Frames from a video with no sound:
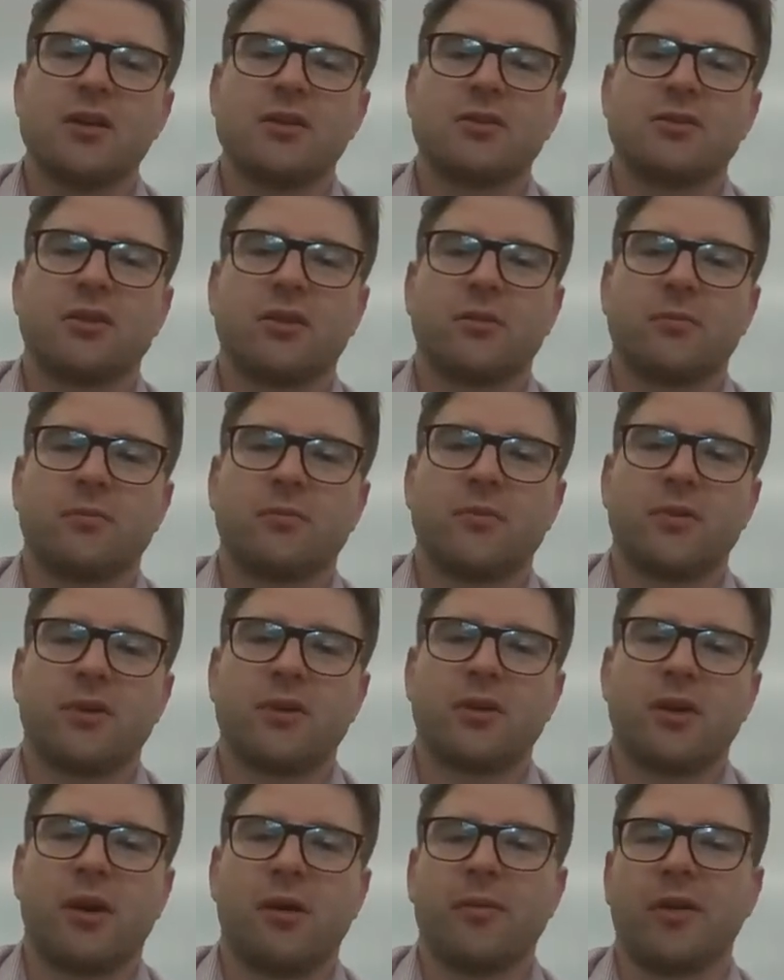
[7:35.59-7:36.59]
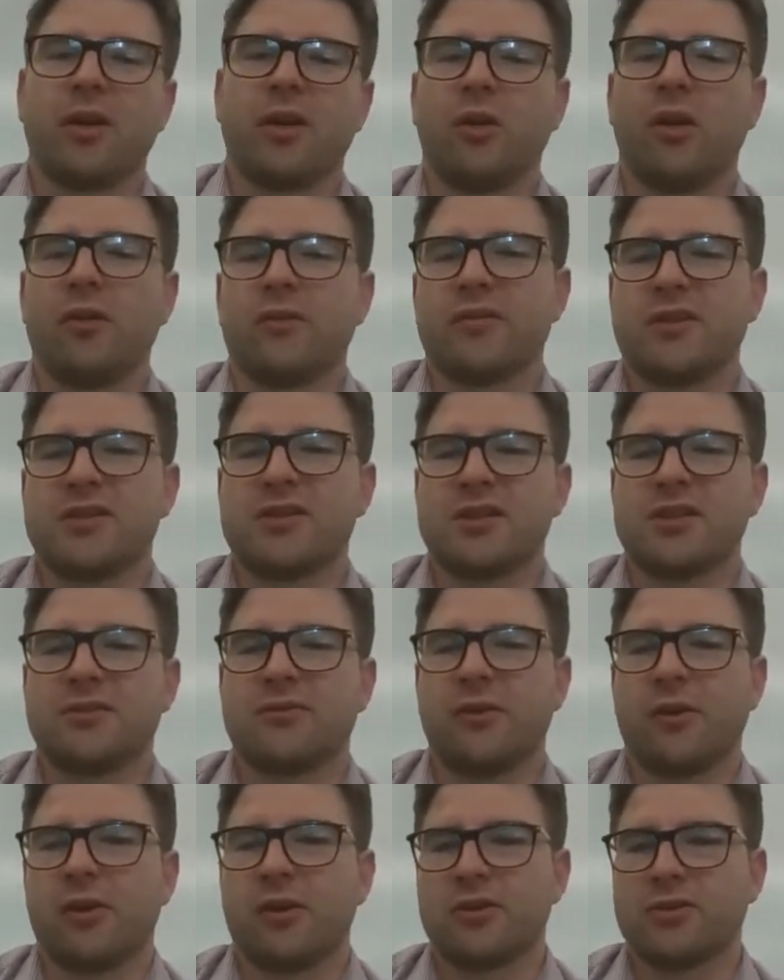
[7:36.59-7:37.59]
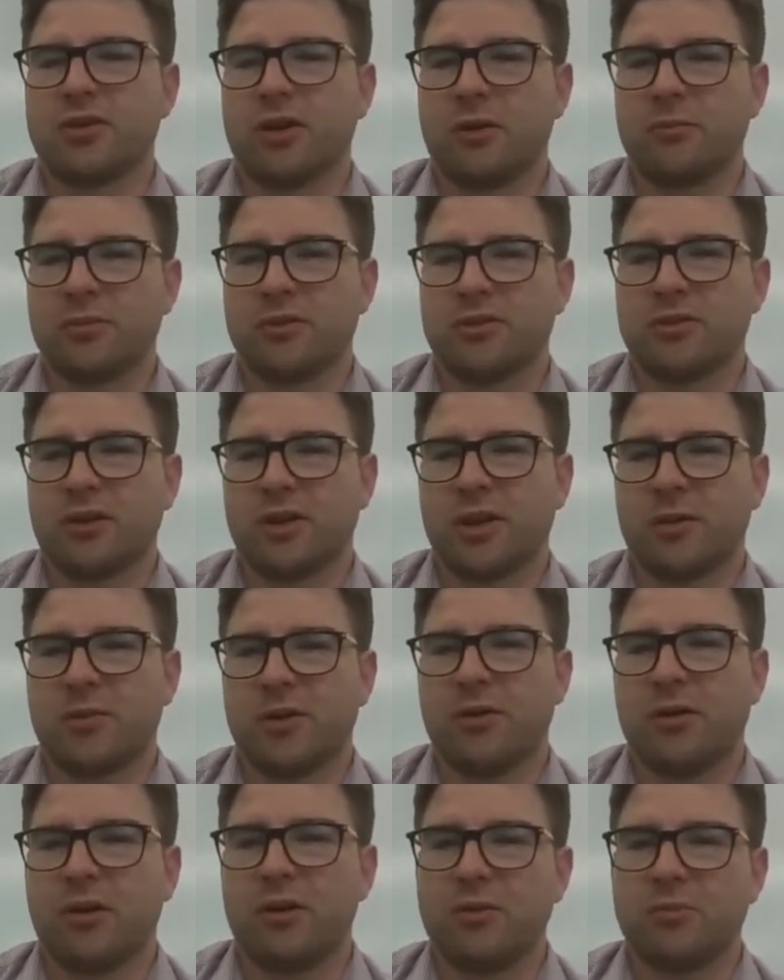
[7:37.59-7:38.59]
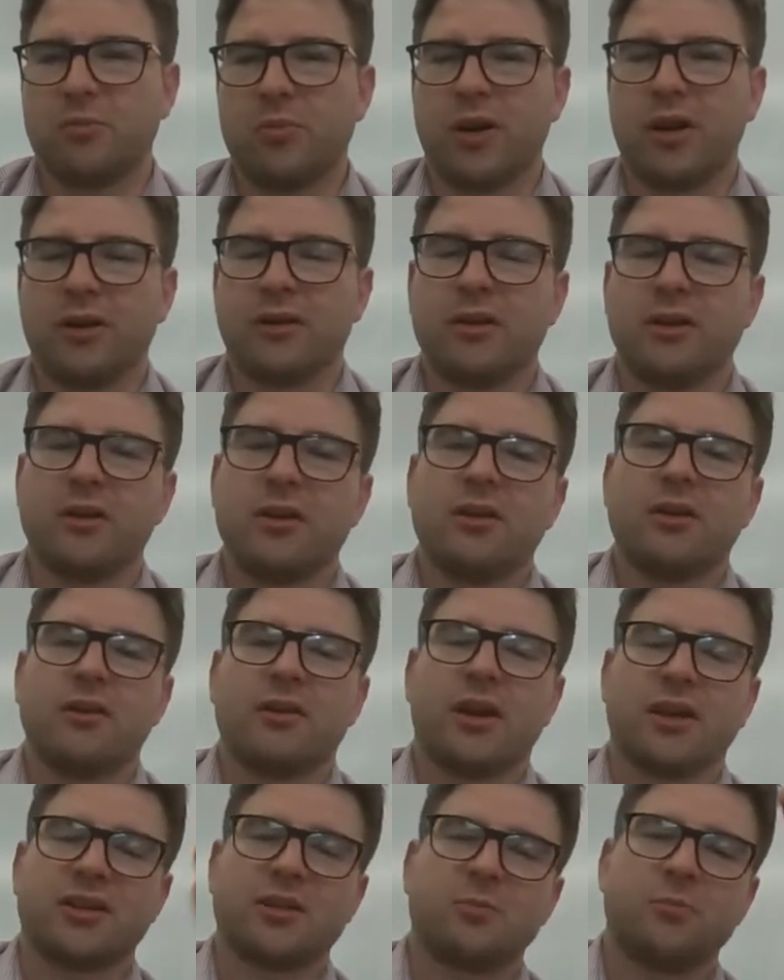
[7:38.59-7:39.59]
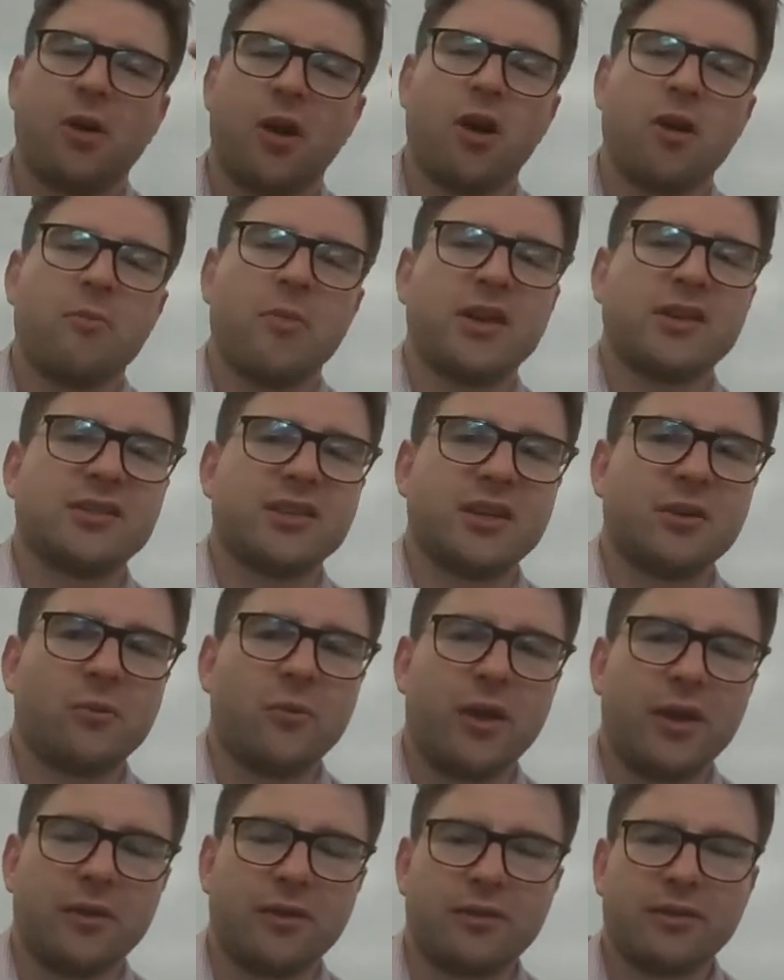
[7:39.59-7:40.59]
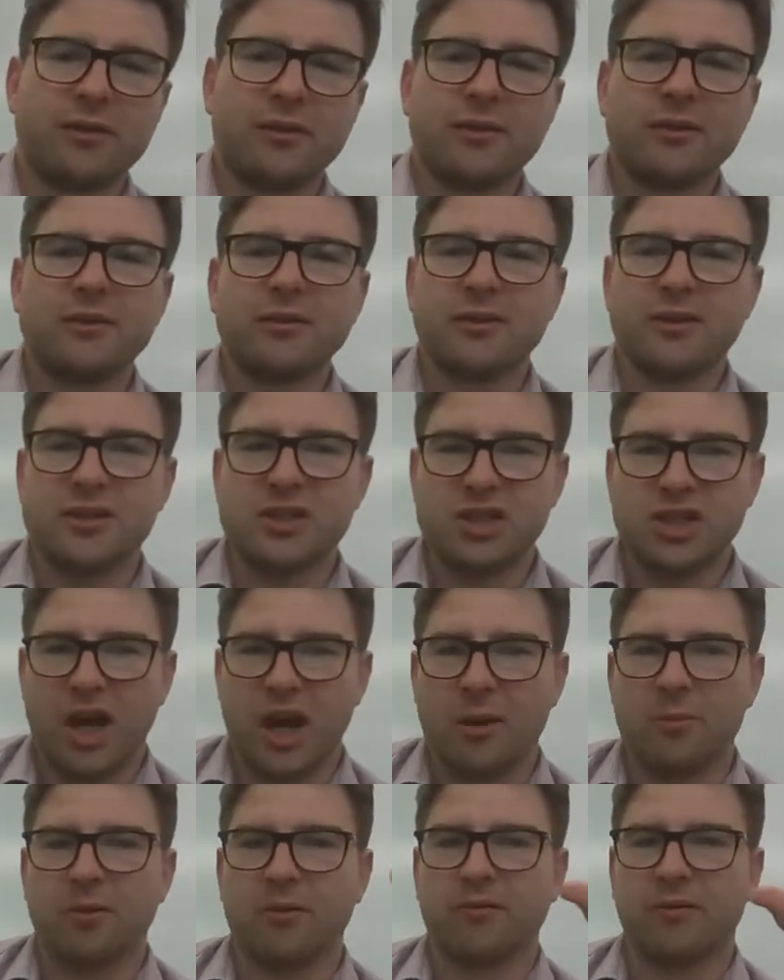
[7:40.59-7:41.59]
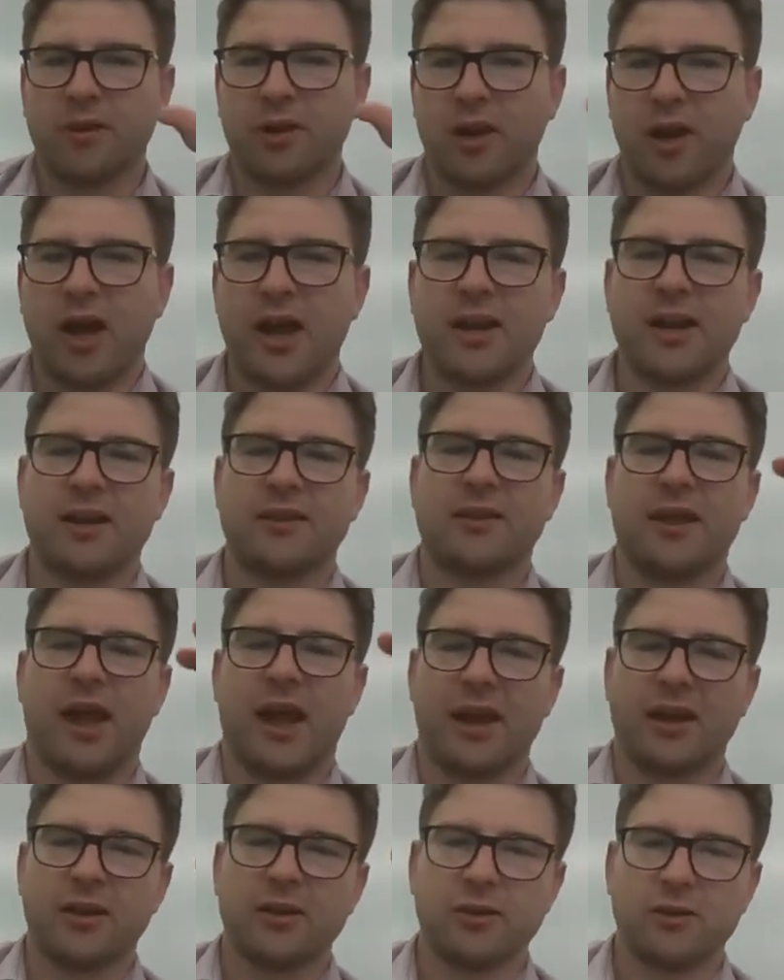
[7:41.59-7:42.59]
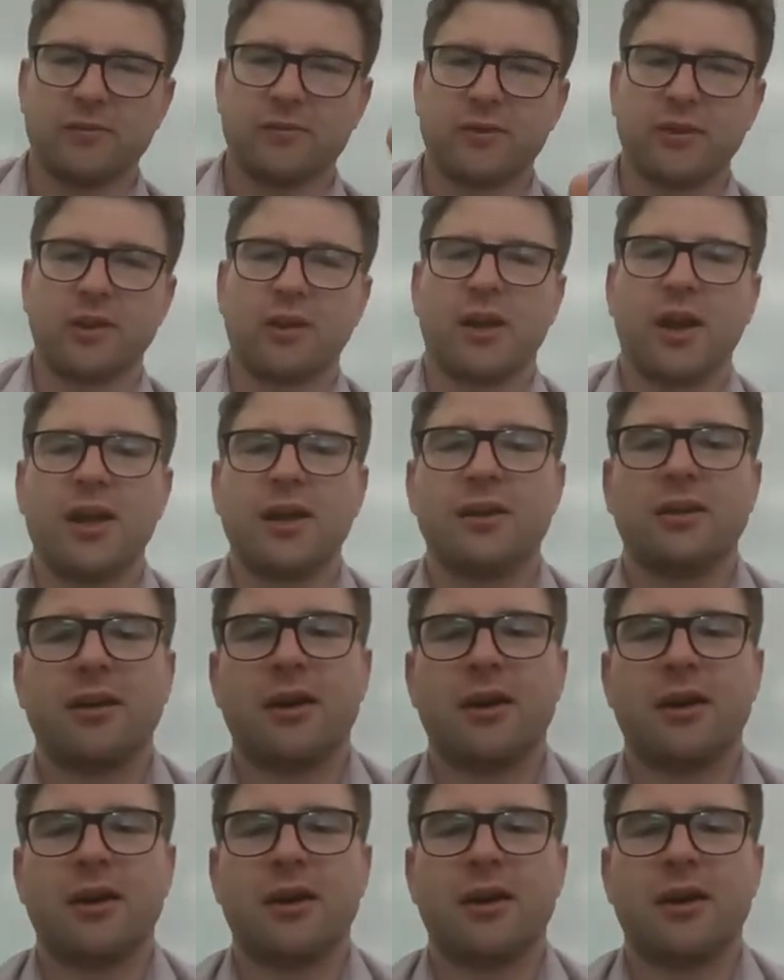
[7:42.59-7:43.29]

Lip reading: So, I mean, a lot of this is photoshopped, don't get me wrong, but experimenting with the shape of the light and the angle of the light